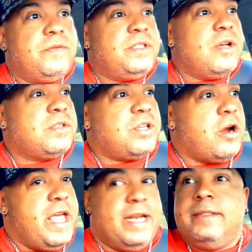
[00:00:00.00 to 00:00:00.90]
the results
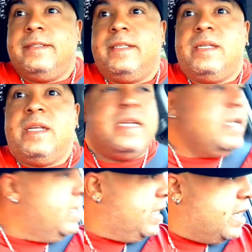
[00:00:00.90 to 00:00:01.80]
are in.
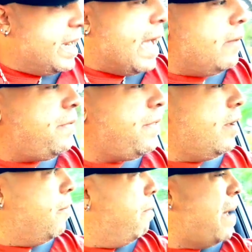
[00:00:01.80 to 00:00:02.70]
Now,
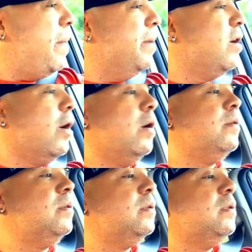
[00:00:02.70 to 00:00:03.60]
my baby
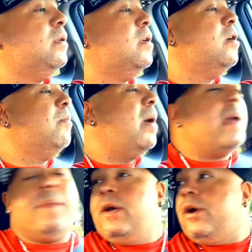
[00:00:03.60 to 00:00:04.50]
girl, my
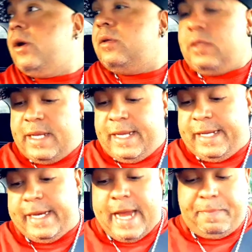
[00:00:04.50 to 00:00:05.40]
baby girl
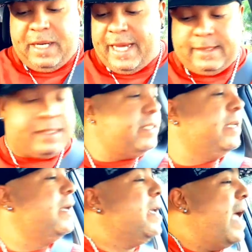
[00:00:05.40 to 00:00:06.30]
did not place.